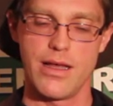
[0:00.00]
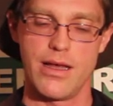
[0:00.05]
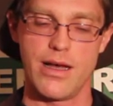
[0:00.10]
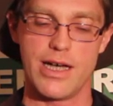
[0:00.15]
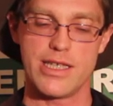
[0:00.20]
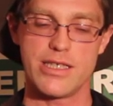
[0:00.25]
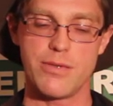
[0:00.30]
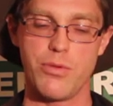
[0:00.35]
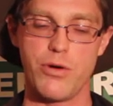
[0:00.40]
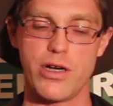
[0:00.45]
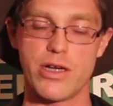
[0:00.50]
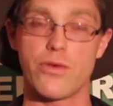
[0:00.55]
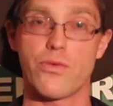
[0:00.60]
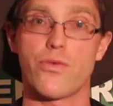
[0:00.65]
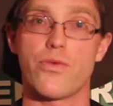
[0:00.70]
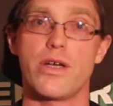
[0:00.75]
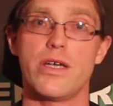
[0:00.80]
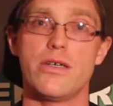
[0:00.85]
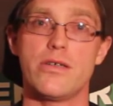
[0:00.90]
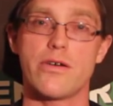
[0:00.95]
I support a
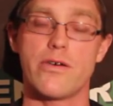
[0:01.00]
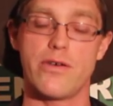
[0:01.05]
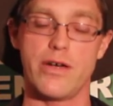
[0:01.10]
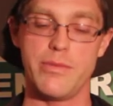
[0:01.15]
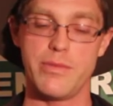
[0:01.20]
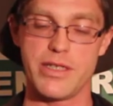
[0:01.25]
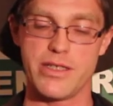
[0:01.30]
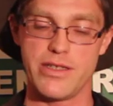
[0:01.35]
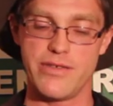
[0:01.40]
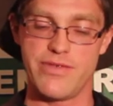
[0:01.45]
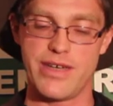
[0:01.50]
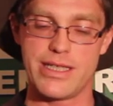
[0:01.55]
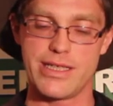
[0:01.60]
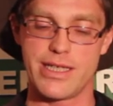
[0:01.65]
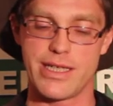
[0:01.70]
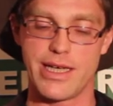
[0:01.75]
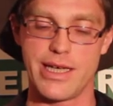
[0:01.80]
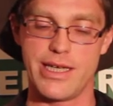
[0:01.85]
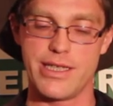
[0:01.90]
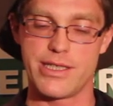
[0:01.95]
real criminal
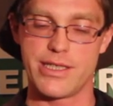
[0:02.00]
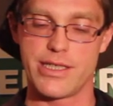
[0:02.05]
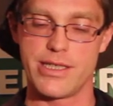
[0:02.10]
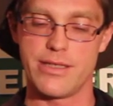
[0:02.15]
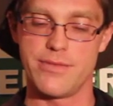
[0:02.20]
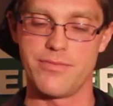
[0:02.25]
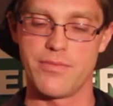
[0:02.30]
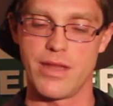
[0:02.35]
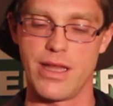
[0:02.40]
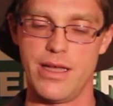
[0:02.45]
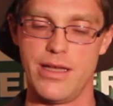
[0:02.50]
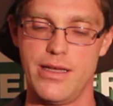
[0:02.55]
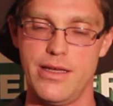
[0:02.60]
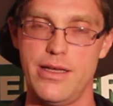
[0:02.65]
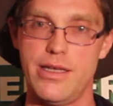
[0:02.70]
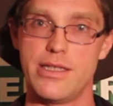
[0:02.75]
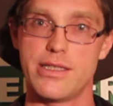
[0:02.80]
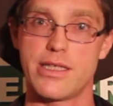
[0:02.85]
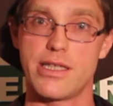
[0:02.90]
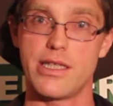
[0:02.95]
investigation
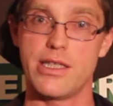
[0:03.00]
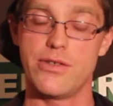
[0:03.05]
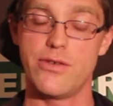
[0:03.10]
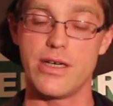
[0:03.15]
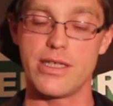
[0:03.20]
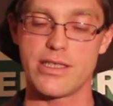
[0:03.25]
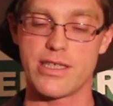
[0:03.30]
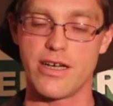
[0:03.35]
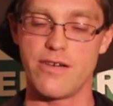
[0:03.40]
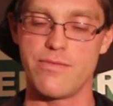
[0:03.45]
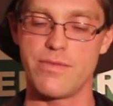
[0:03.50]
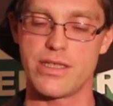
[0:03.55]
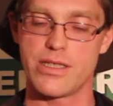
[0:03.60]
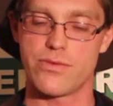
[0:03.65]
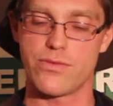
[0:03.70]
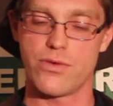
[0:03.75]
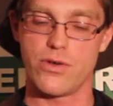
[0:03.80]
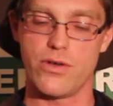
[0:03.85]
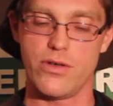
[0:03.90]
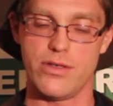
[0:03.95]
into the U.S.
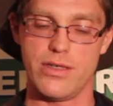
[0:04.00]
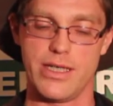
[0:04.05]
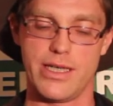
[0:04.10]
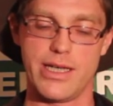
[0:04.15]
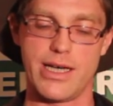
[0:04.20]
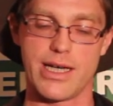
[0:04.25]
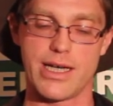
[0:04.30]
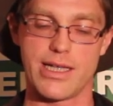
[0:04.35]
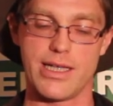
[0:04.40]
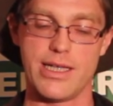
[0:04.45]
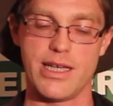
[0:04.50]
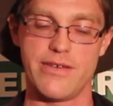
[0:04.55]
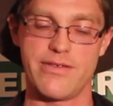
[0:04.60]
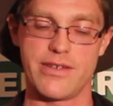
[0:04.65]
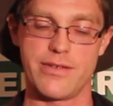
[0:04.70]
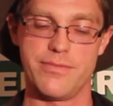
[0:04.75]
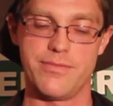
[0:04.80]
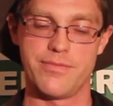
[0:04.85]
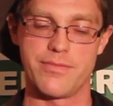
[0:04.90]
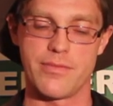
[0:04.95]
government's role in
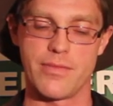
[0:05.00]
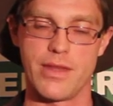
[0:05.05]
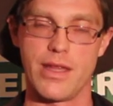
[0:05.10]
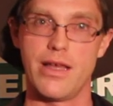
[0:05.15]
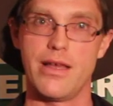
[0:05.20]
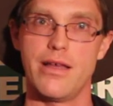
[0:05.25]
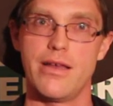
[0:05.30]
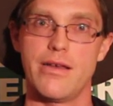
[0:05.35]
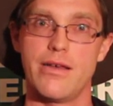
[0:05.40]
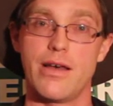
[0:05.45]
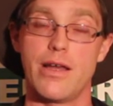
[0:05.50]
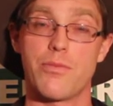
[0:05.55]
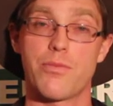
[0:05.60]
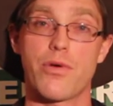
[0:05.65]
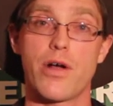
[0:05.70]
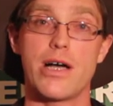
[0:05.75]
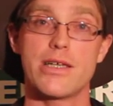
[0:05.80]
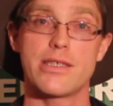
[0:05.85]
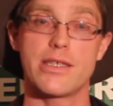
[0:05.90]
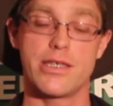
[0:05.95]
9-11 and
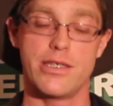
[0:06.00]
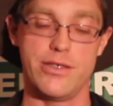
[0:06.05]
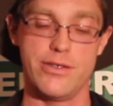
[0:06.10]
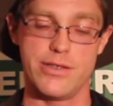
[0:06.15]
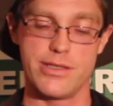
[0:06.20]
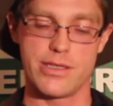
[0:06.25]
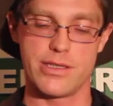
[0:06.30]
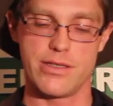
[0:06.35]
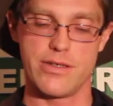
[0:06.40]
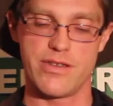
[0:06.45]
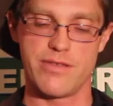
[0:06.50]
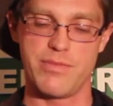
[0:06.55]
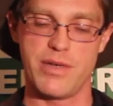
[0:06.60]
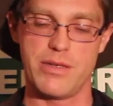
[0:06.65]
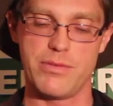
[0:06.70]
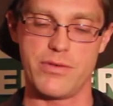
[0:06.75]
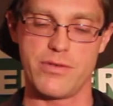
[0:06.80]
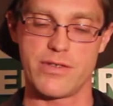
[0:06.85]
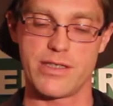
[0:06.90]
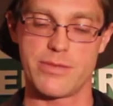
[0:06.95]
prosecution of the
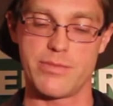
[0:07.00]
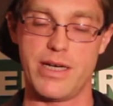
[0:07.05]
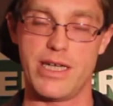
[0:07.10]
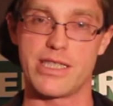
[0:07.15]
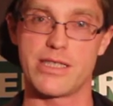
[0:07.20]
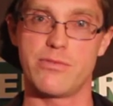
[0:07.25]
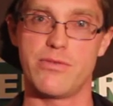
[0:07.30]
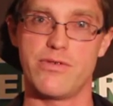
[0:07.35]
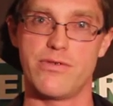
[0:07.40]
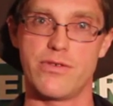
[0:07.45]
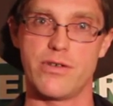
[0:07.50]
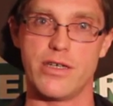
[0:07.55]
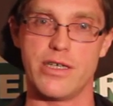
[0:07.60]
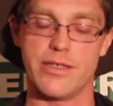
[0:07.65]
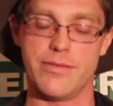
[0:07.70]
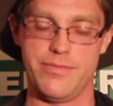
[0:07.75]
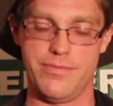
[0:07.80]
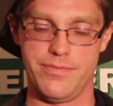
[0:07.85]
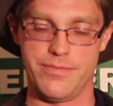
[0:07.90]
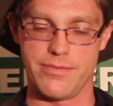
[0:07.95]
people responsible for
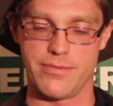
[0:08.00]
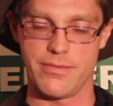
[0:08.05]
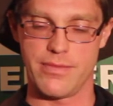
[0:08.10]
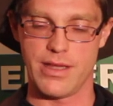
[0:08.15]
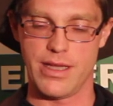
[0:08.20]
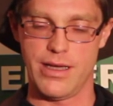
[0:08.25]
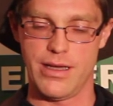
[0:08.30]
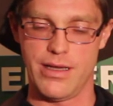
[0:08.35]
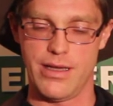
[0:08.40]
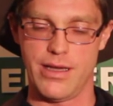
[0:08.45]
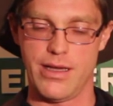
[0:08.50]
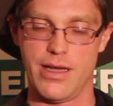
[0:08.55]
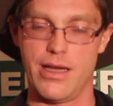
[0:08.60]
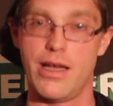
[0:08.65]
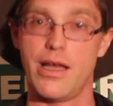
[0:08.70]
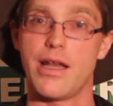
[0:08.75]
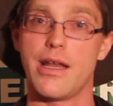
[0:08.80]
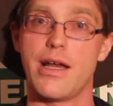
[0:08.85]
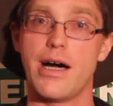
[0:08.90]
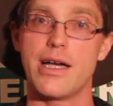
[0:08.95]
it.
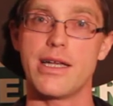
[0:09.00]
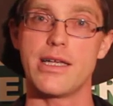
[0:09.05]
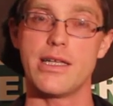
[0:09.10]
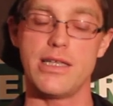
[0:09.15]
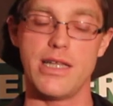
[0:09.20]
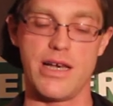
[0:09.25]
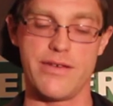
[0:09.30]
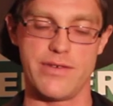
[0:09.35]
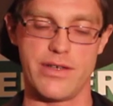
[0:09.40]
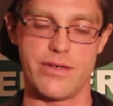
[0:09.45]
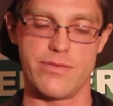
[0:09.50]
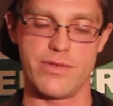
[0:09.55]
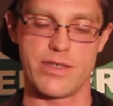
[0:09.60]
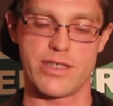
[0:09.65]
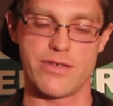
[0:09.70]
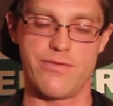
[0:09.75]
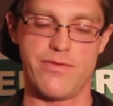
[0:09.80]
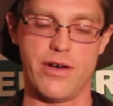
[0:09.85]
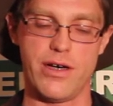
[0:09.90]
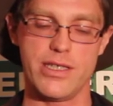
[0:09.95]
9-11
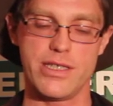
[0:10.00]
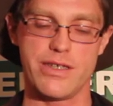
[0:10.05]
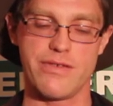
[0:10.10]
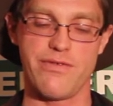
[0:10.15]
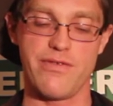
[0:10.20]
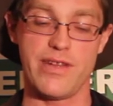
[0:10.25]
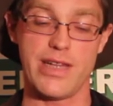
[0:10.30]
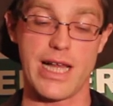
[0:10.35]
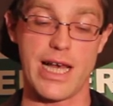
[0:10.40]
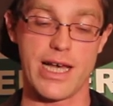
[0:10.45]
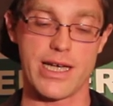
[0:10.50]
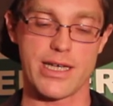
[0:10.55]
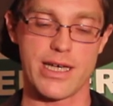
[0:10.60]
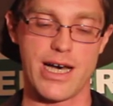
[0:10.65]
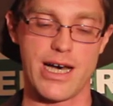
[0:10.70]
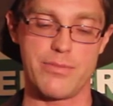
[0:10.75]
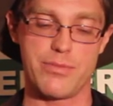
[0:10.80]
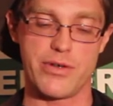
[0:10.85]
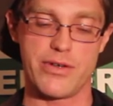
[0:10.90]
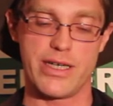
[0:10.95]
was a false flag
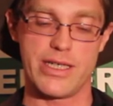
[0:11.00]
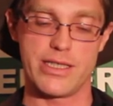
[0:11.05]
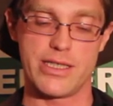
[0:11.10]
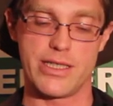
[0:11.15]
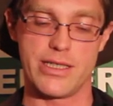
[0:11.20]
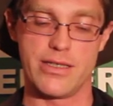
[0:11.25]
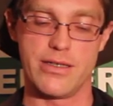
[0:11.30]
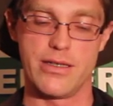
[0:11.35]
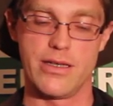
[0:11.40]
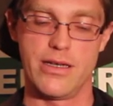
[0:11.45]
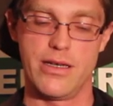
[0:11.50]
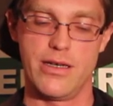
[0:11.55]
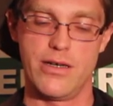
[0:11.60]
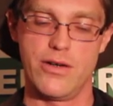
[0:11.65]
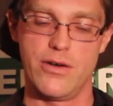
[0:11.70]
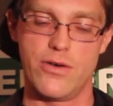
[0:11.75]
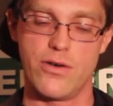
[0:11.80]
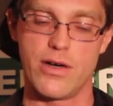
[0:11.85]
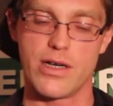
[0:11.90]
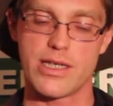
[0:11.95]
operation
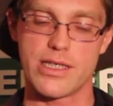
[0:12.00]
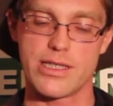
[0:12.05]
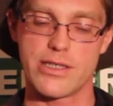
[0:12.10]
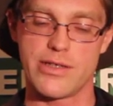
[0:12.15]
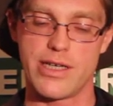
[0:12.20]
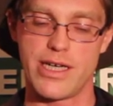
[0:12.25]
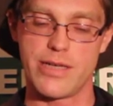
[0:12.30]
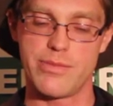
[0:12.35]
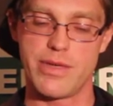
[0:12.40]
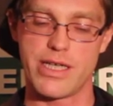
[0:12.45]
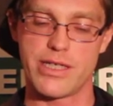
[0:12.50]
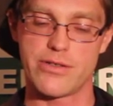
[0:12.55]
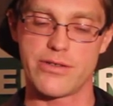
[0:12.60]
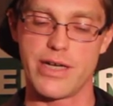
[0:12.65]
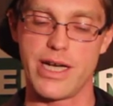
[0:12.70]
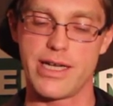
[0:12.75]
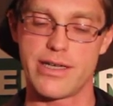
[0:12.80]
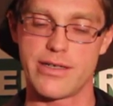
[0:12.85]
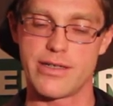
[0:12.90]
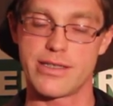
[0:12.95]
orchestrated by
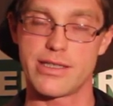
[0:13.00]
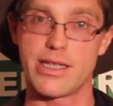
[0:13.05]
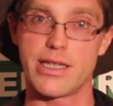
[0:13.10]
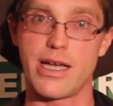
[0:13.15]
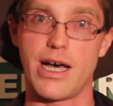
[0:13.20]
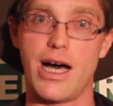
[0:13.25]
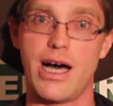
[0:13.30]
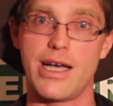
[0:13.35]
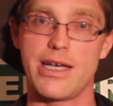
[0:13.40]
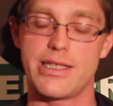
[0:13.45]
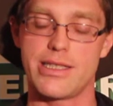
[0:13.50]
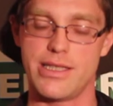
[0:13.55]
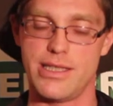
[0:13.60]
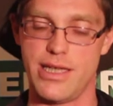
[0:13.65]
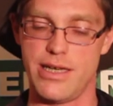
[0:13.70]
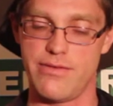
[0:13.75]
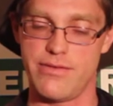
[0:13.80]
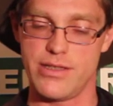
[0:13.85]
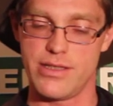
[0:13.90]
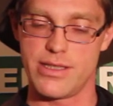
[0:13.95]
traitors at the highest
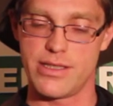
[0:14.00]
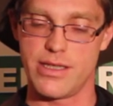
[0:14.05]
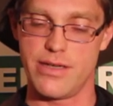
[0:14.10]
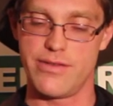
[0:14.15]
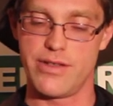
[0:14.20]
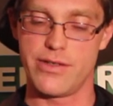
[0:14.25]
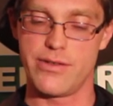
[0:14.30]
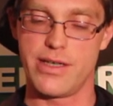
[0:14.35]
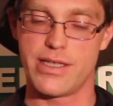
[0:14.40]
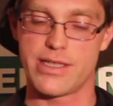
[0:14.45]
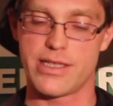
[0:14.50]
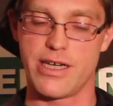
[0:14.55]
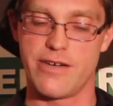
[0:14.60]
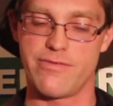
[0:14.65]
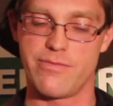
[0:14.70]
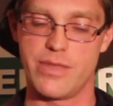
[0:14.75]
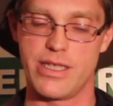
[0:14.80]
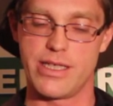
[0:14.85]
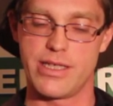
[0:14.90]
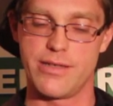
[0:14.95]
levels of the U.S.
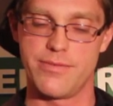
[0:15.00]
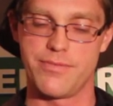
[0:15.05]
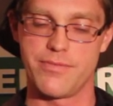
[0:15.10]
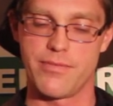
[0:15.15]
government